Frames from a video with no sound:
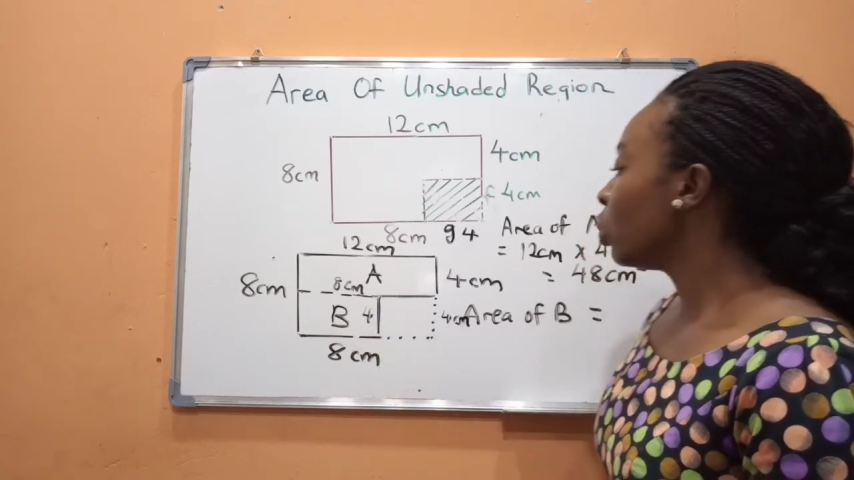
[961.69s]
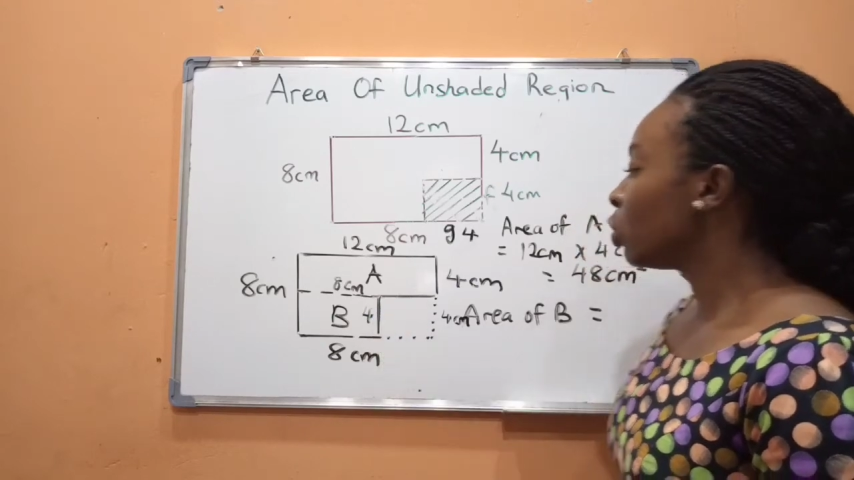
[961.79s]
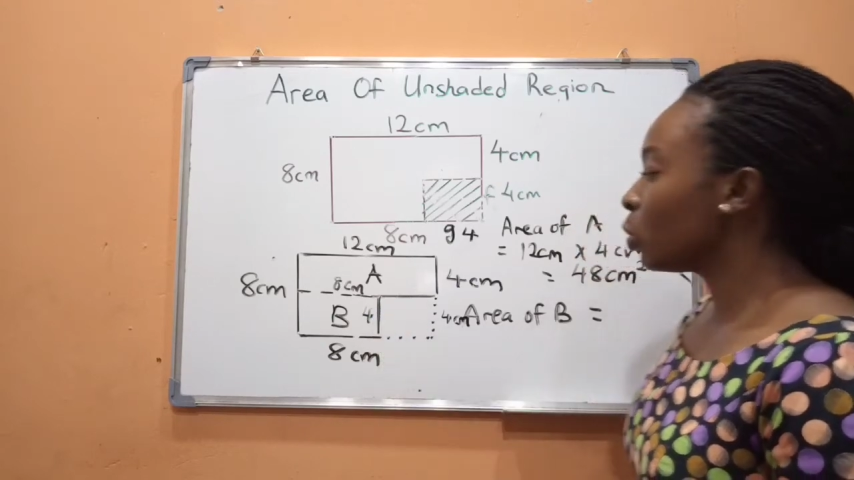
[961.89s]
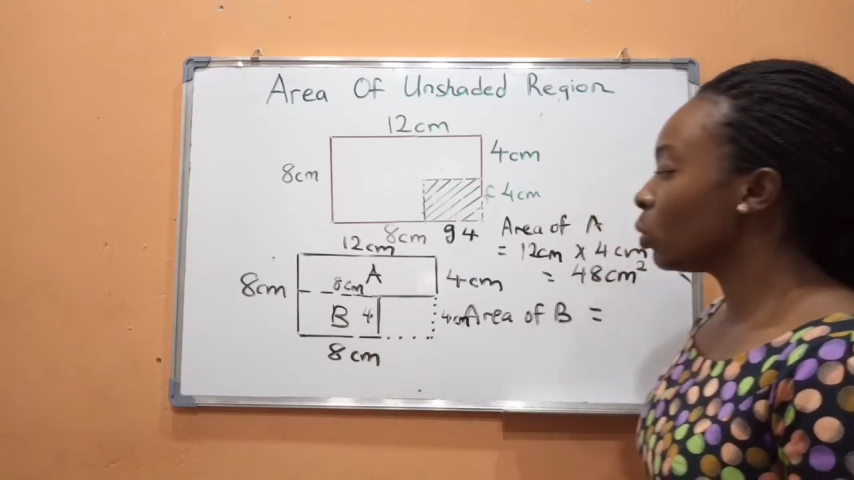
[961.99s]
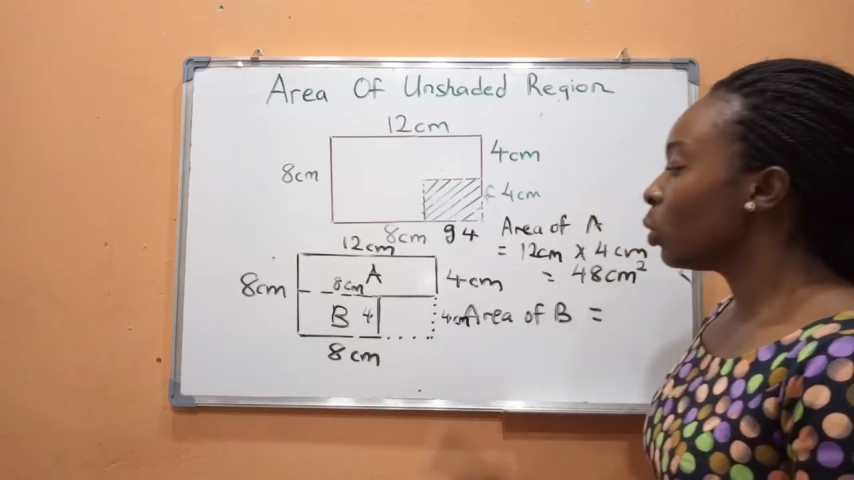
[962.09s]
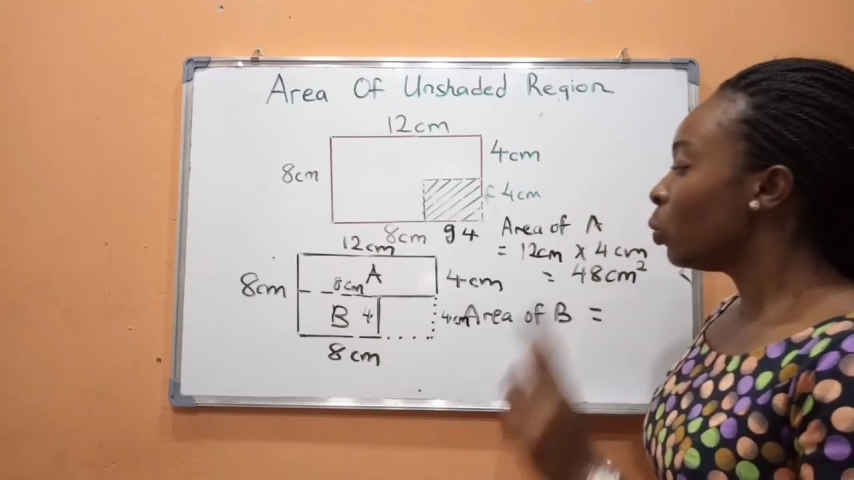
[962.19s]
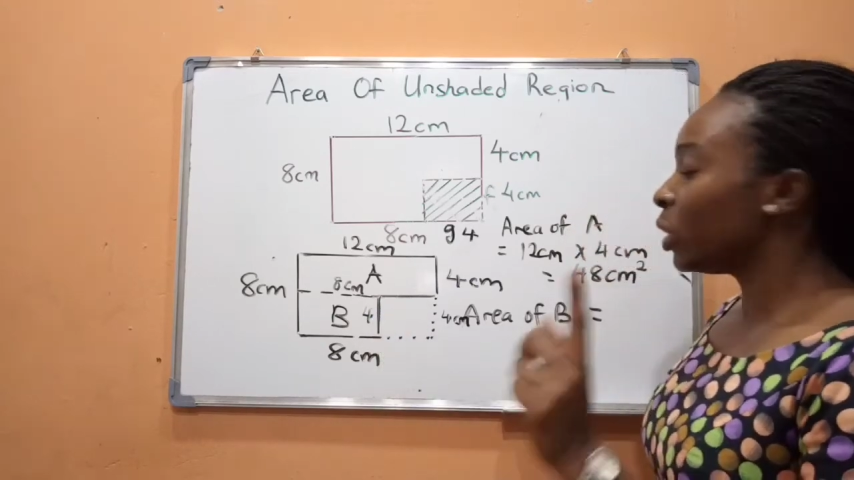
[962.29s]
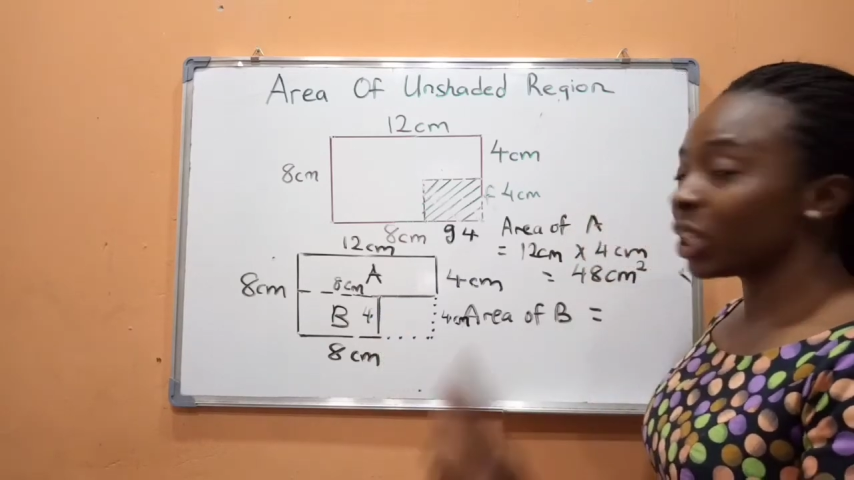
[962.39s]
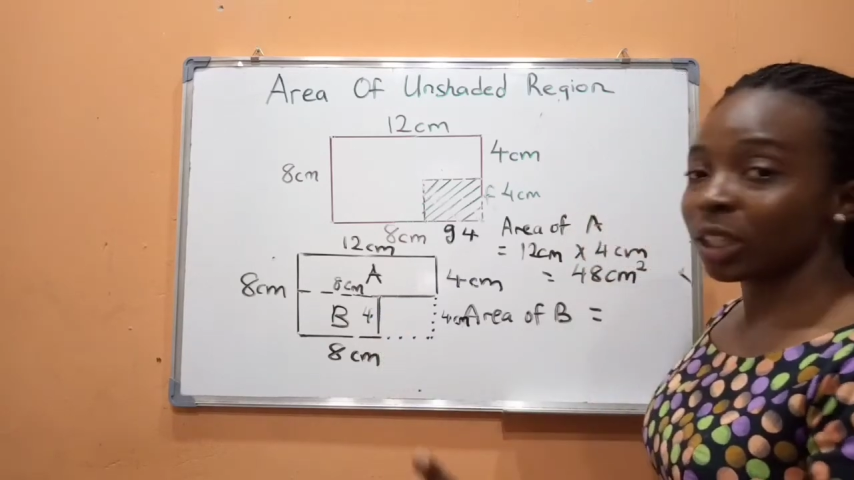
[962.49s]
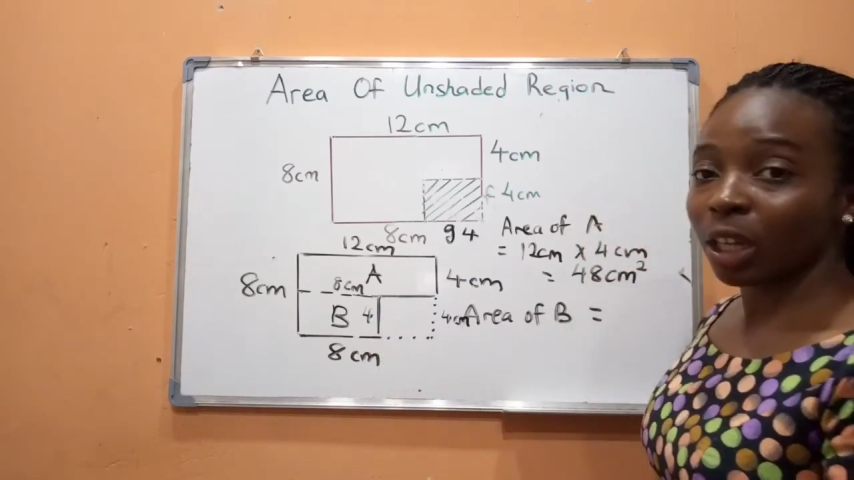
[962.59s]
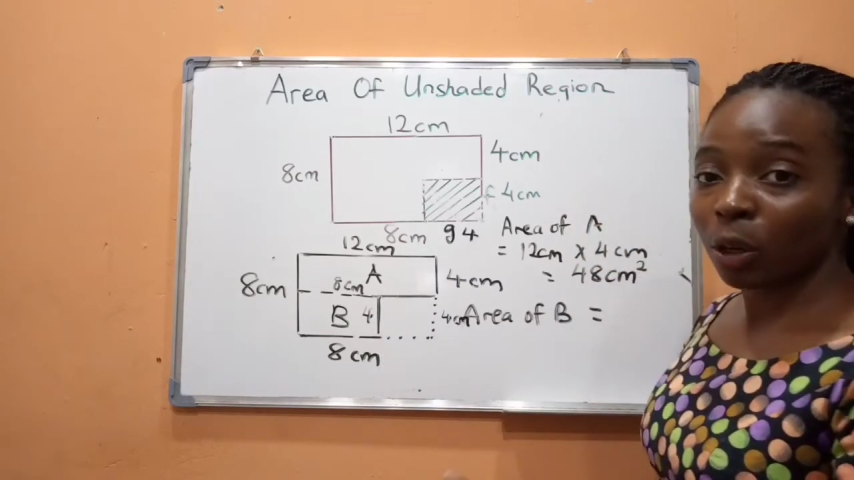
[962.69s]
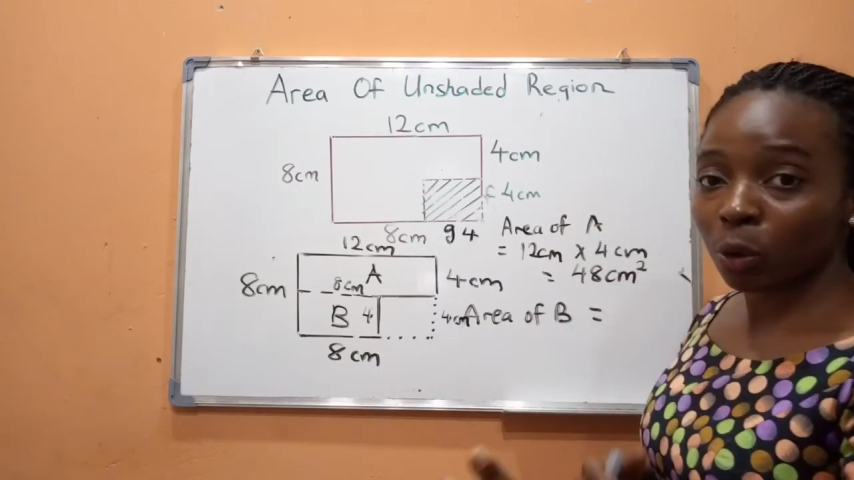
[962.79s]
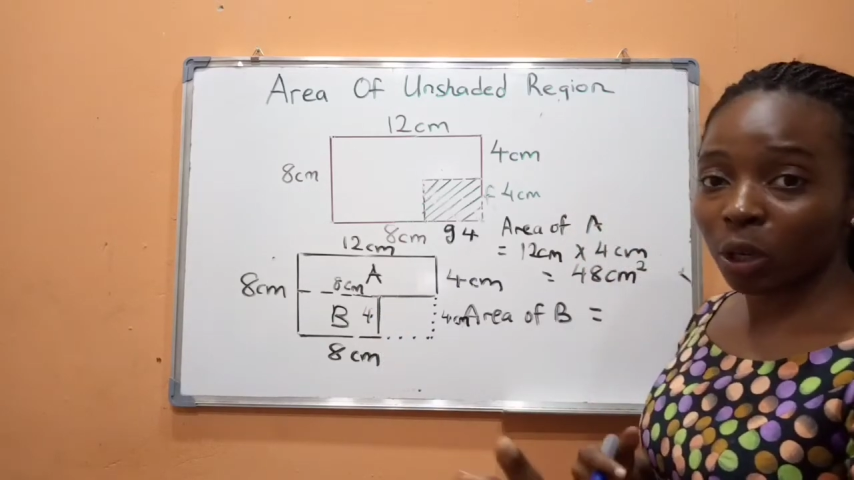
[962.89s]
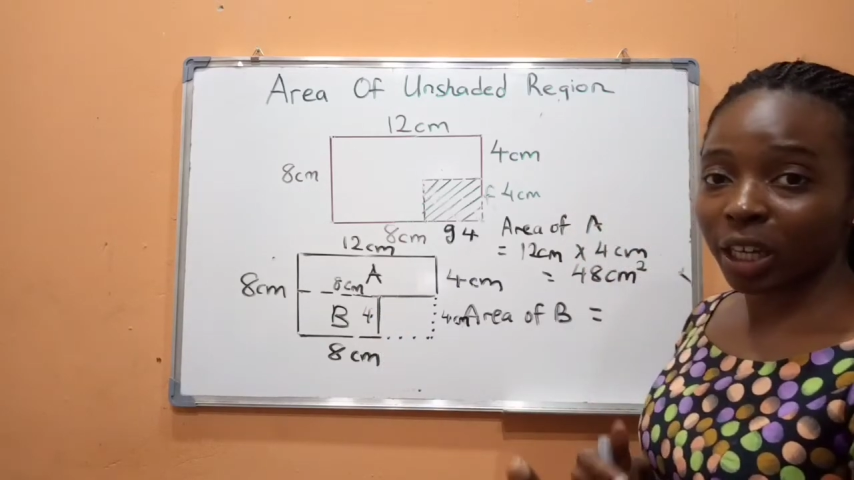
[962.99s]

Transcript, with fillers: So we can now go